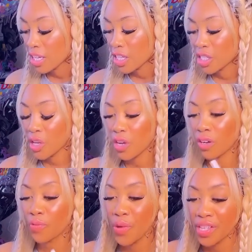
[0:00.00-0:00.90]
so your
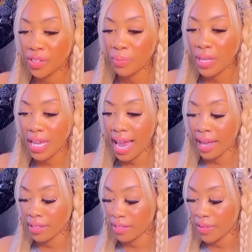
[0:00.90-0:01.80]
voice is being
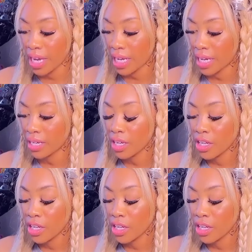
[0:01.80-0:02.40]
activated.